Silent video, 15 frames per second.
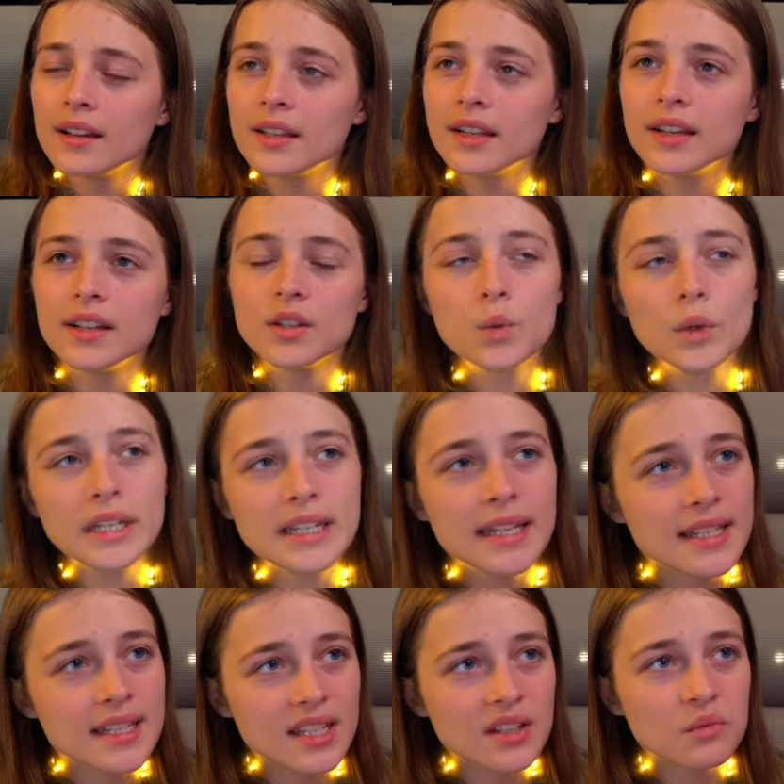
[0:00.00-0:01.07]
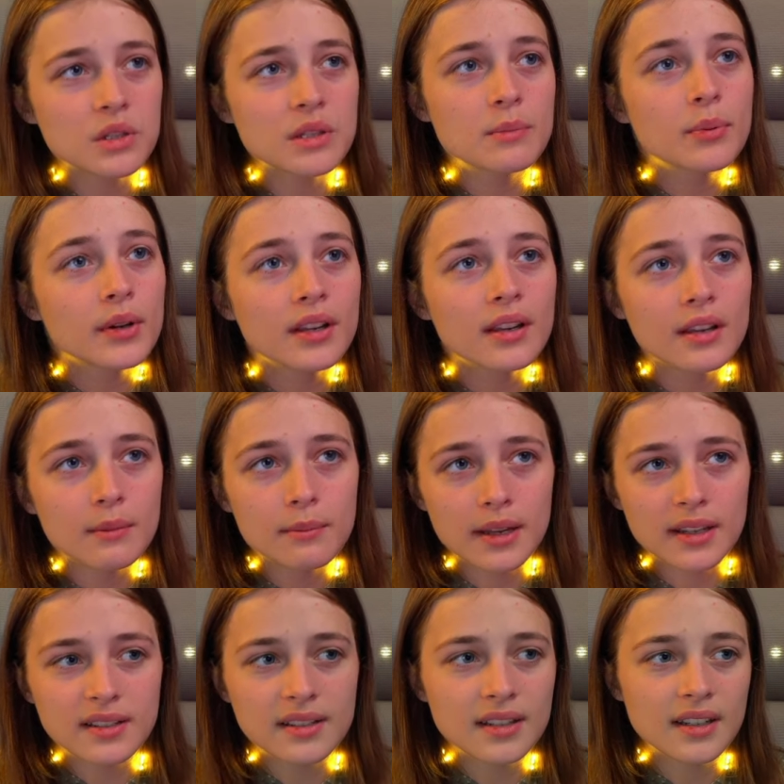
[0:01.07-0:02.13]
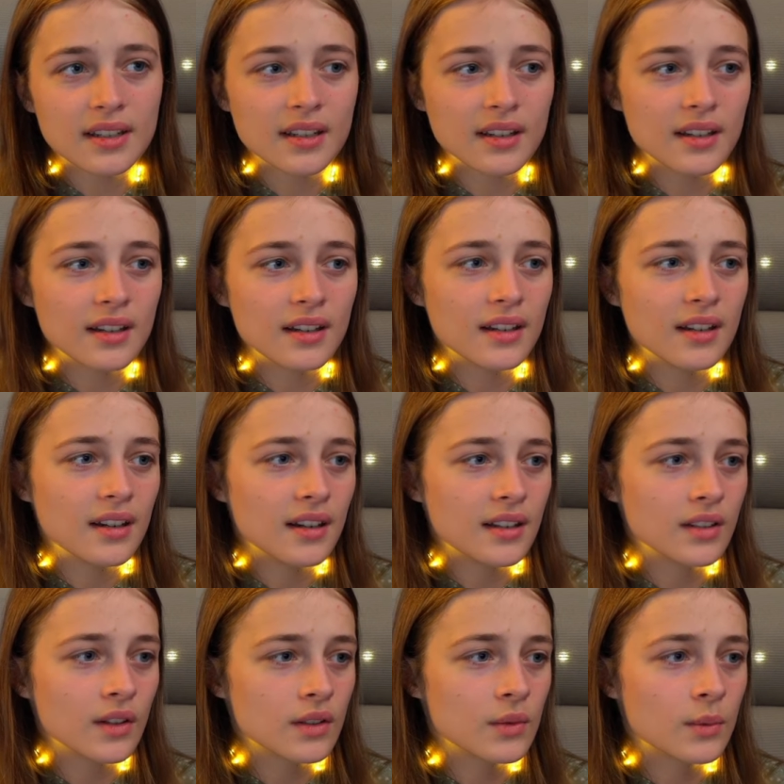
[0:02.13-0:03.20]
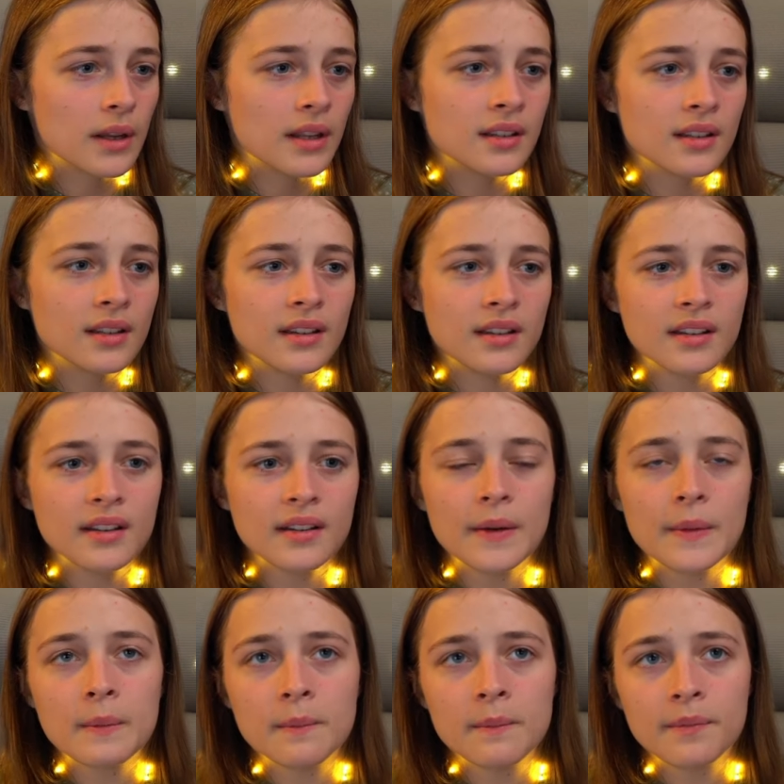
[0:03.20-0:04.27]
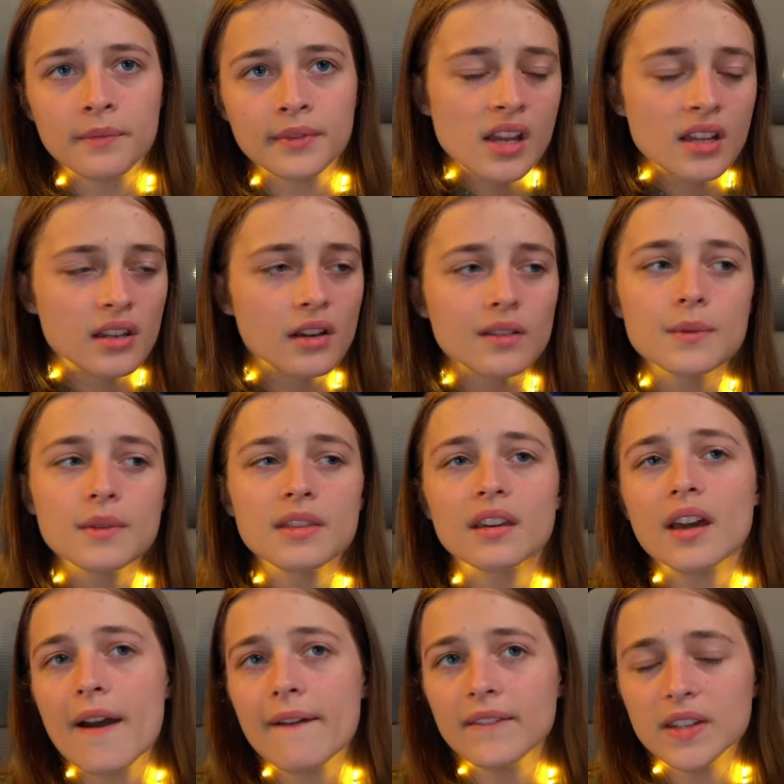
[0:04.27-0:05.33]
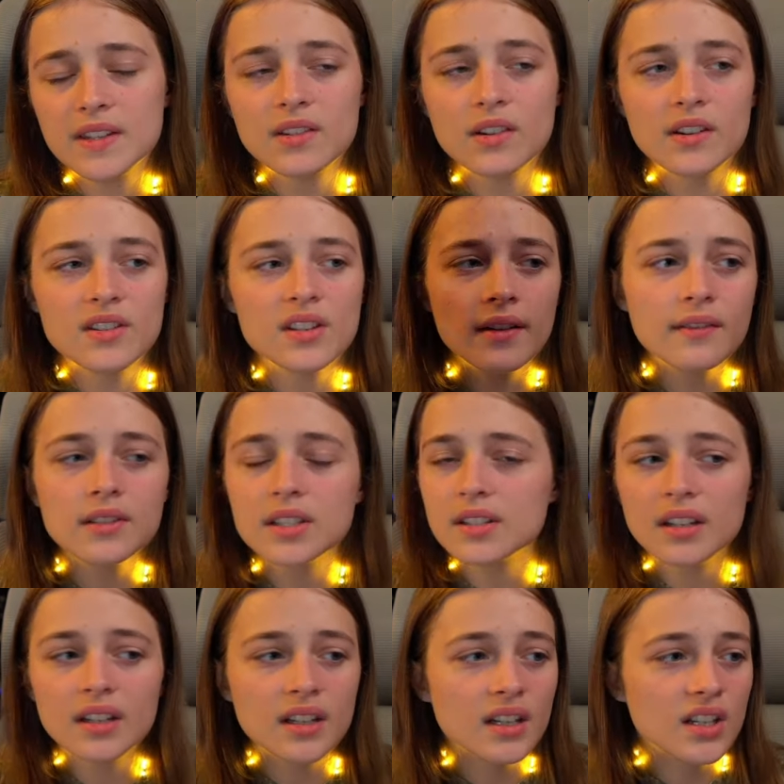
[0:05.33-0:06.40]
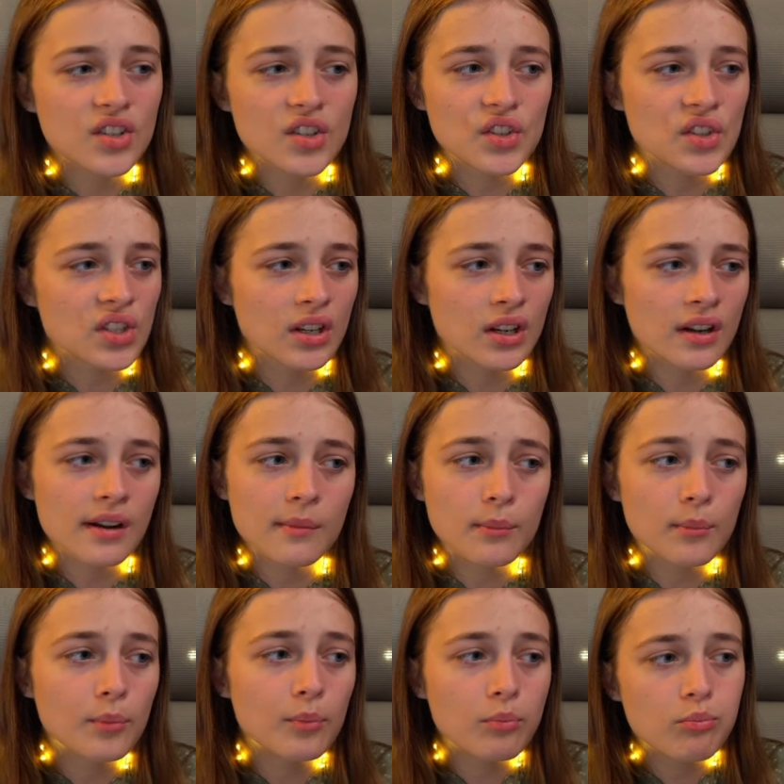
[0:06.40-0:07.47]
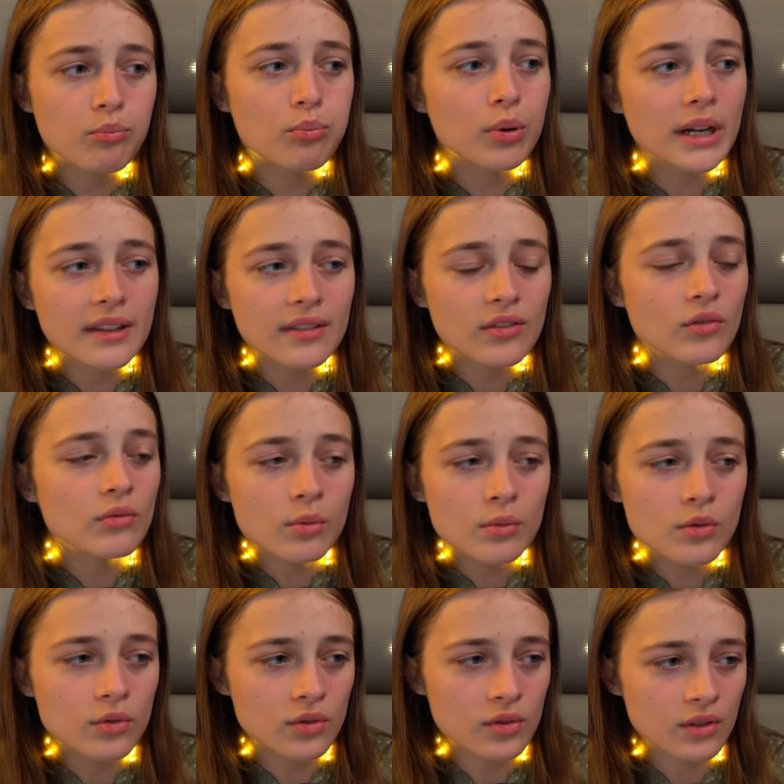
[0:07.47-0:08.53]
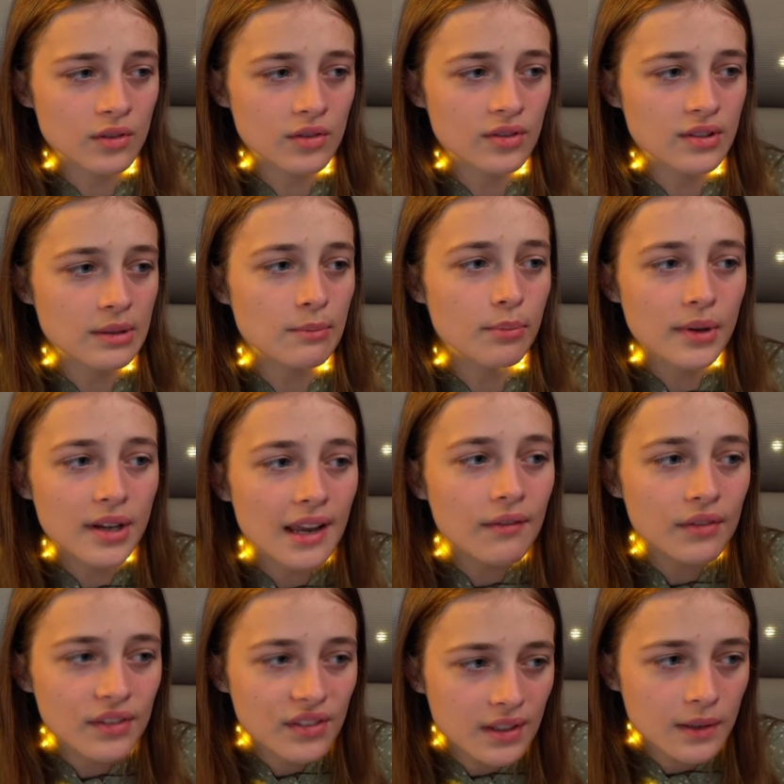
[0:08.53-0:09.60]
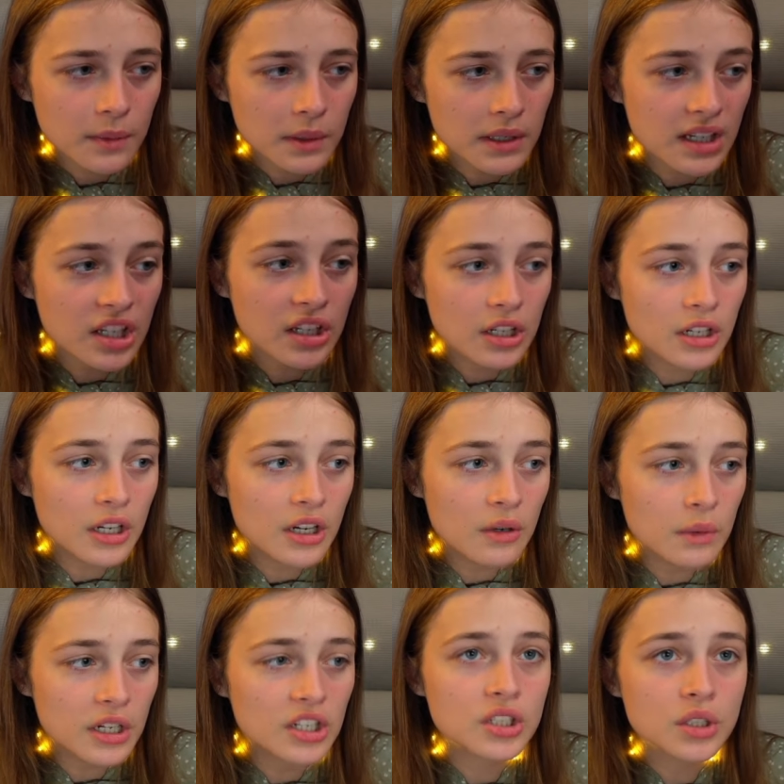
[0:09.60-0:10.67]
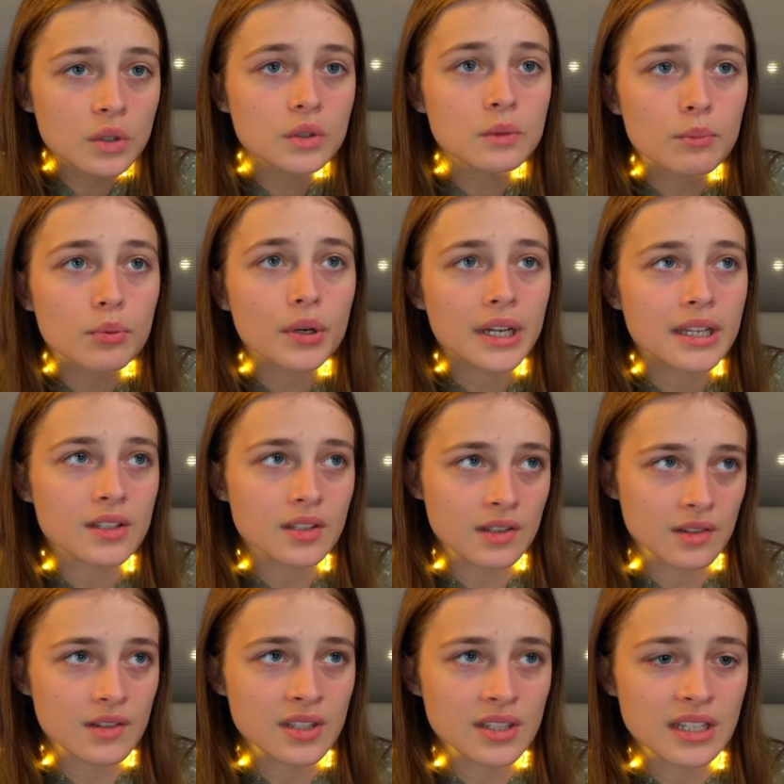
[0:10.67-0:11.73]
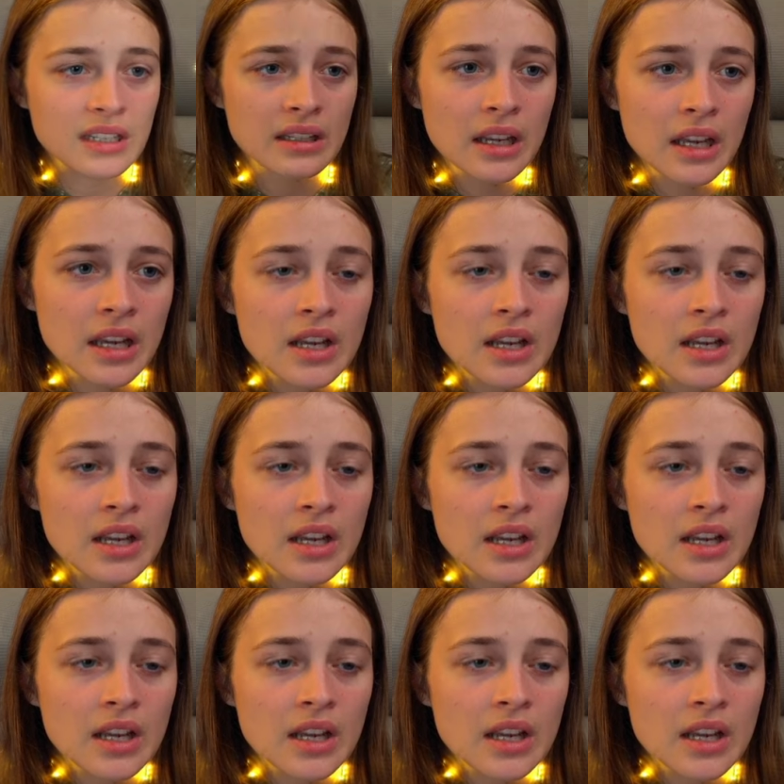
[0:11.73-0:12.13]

Uh, twenty nineteen was pretty good, but uh, uh, not when um, not when the COVID starts. COVID uh, just uh, break the rules, do you understand? Break everything what he uh, what it could break, do you understand?